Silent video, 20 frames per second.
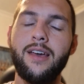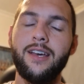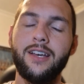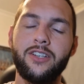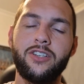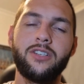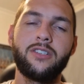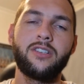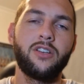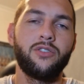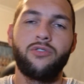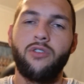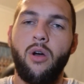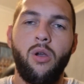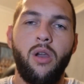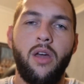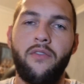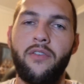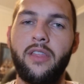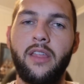just
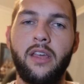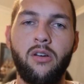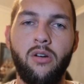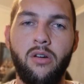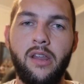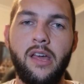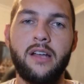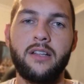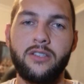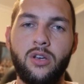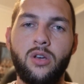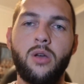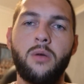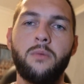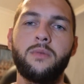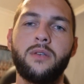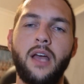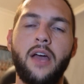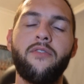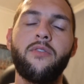control everything on our
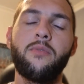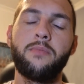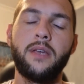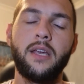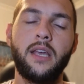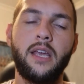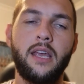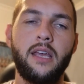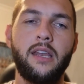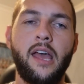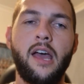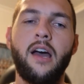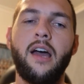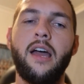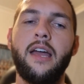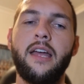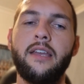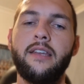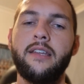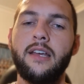terms, have a big hit out,
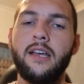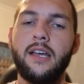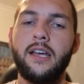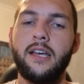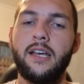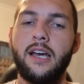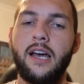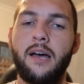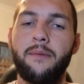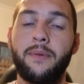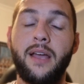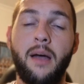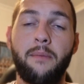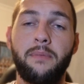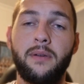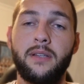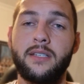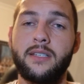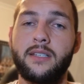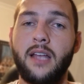and a
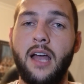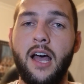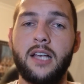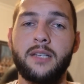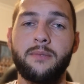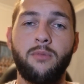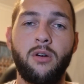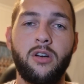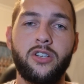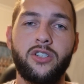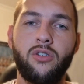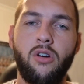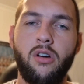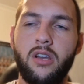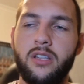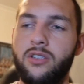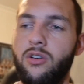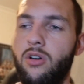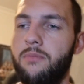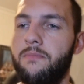couple of stars might shine.
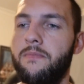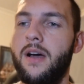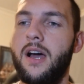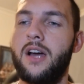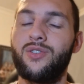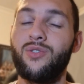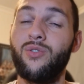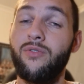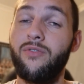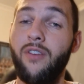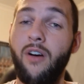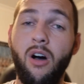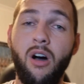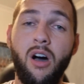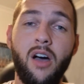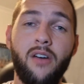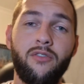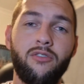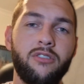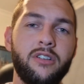A Todd Marshall
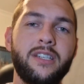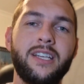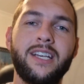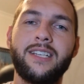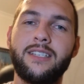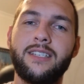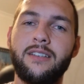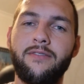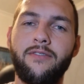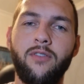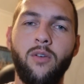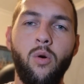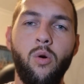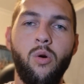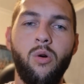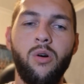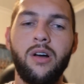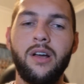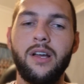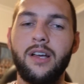5 or a Dixon
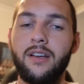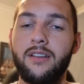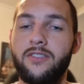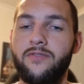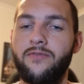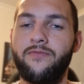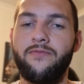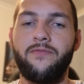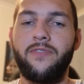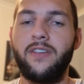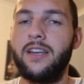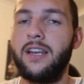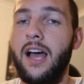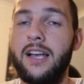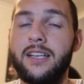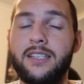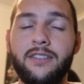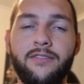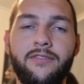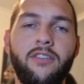4,
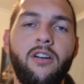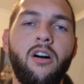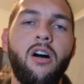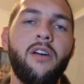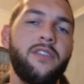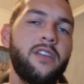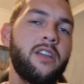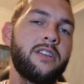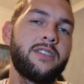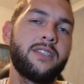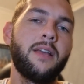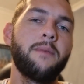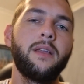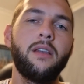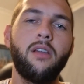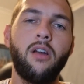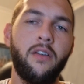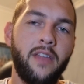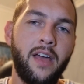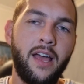Finlayson 5, something
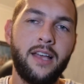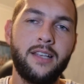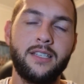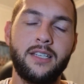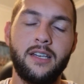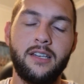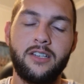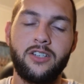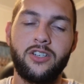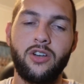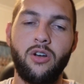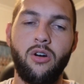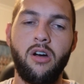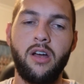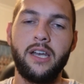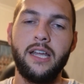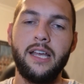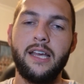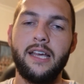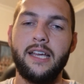like that is going to
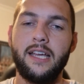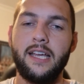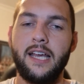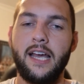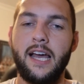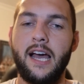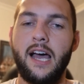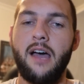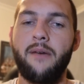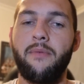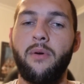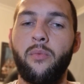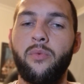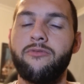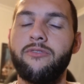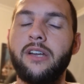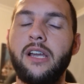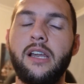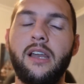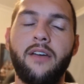shine. I would
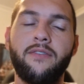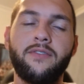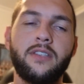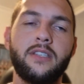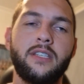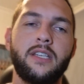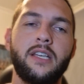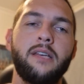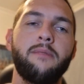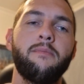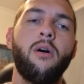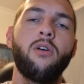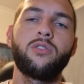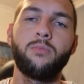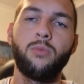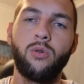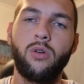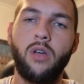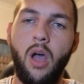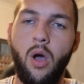really love to see
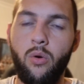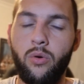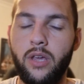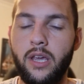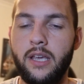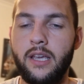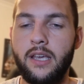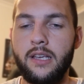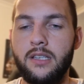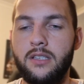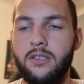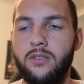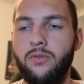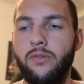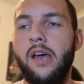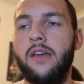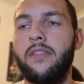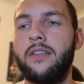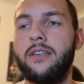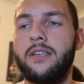multiple goal kickers
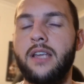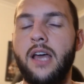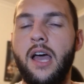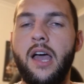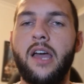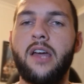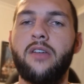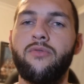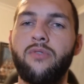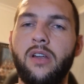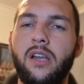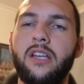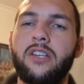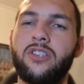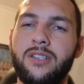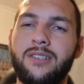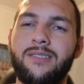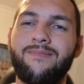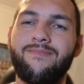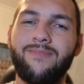throughout the day and really
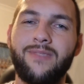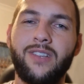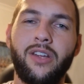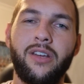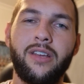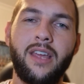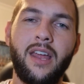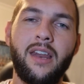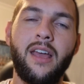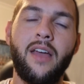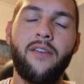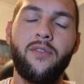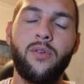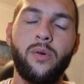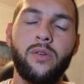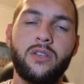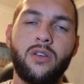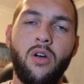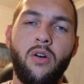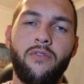just, getting
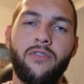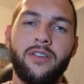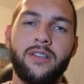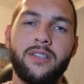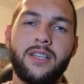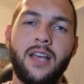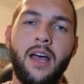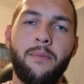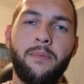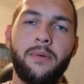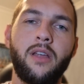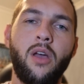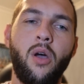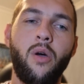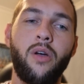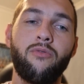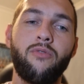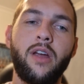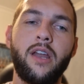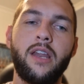everyone's confidence up and
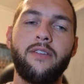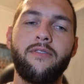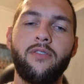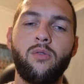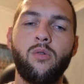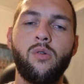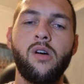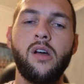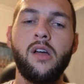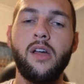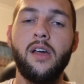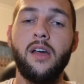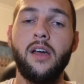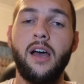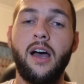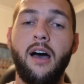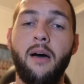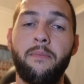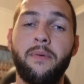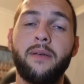going, ready for
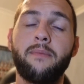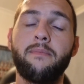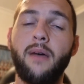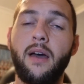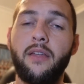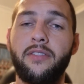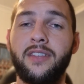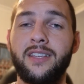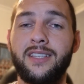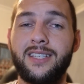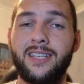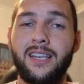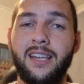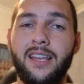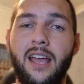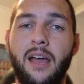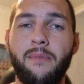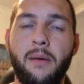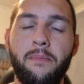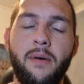a big month that's going to
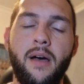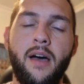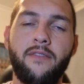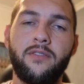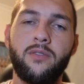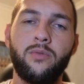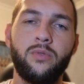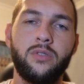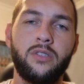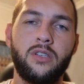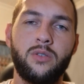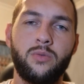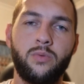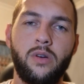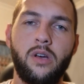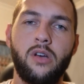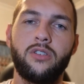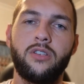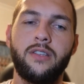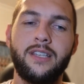come up afterwards as
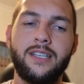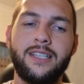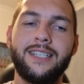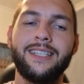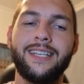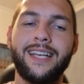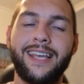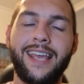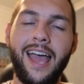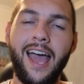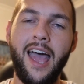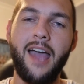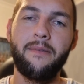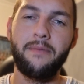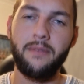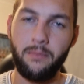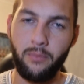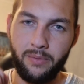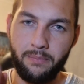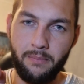well. So this is a game
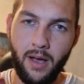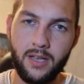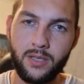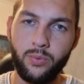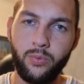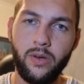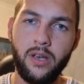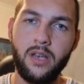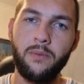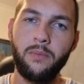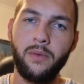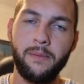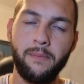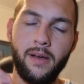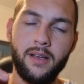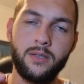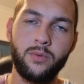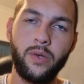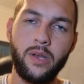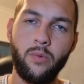that we must win. We
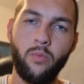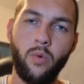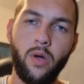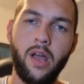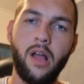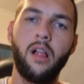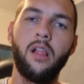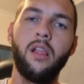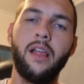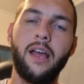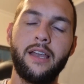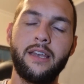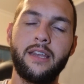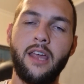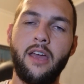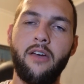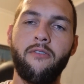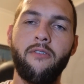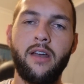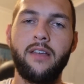must win well and
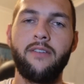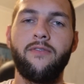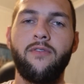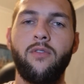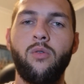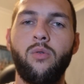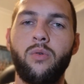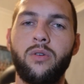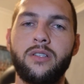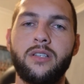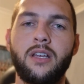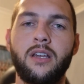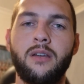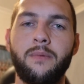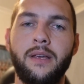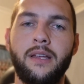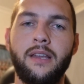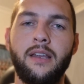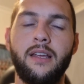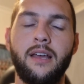get ready for what's going to
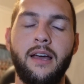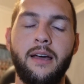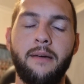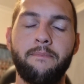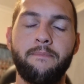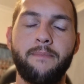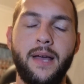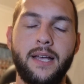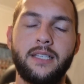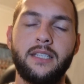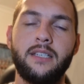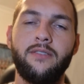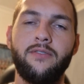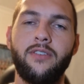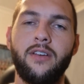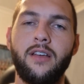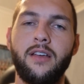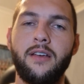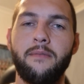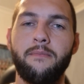be a massive,
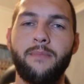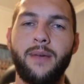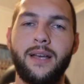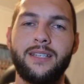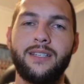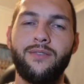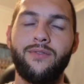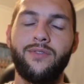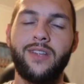massive